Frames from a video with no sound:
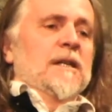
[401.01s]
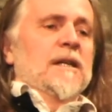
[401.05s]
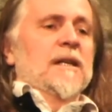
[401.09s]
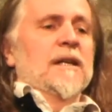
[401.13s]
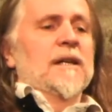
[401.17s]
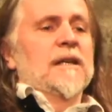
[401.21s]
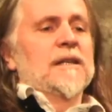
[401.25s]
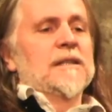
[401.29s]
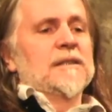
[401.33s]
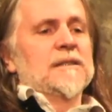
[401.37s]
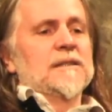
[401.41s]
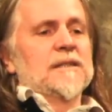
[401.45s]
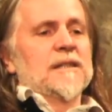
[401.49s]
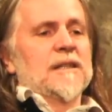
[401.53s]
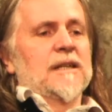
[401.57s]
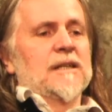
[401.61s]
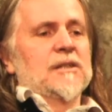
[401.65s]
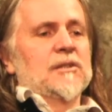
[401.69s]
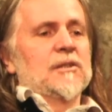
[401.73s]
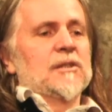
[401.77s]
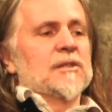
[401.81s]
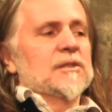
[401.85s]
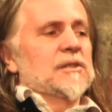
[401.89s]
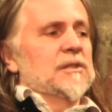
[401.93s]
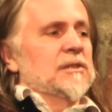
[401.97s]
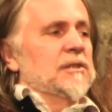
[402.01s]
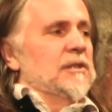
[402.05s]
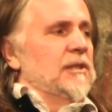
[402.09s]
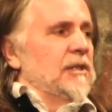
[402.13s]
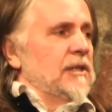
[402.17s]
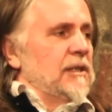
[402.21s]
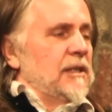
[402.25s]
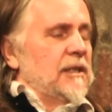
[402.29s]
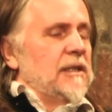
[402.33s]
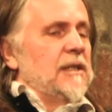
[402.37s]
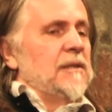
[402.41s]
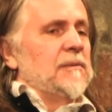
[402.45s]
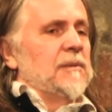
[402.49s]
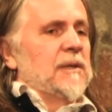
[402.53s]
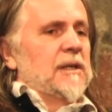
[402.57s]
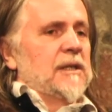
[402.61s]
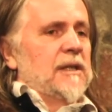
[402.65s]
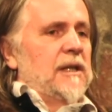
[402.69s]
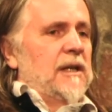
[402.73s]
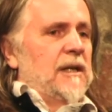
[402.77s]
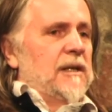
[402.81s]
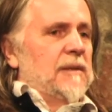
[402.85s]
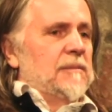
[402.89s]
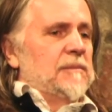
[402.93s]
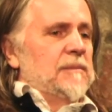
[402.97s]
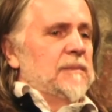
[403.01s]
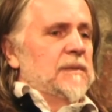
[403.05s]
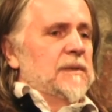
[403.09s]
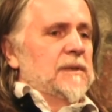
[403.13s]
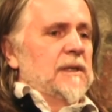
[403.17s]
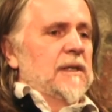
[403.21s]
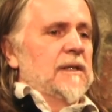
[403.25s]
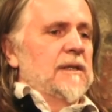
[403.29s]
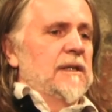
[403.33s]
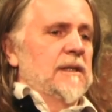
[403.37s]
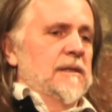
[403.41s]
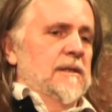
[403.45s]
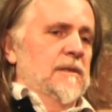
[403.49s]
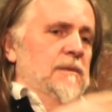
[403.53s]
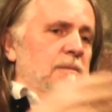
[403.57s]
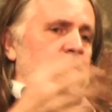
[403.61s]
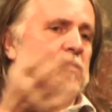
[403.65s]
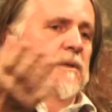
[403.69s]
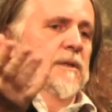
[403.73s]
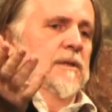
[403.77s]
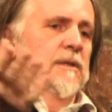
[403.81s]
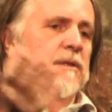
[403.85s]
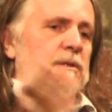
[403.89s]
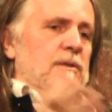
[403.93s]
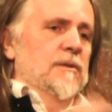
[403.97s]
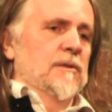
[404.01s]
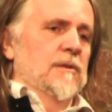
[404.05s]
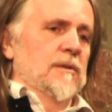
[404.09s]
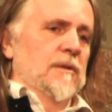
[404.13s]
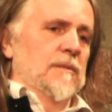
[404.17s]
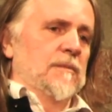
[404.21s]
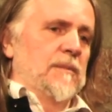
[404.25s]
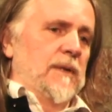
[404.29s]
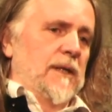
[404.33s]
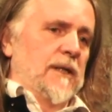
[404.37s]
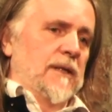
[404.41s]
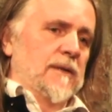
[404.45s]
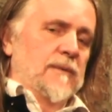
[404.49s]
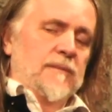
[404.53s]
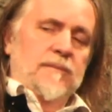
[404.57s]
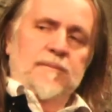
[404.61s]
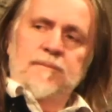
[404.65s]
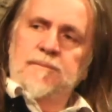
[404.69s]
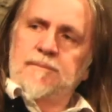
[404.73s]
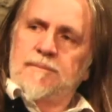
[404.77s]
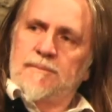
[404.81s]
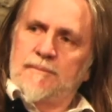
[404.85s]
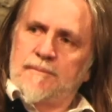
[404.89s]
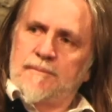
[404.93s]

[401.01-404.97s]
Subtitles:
and not stirred anyone up. So that's what it's all about.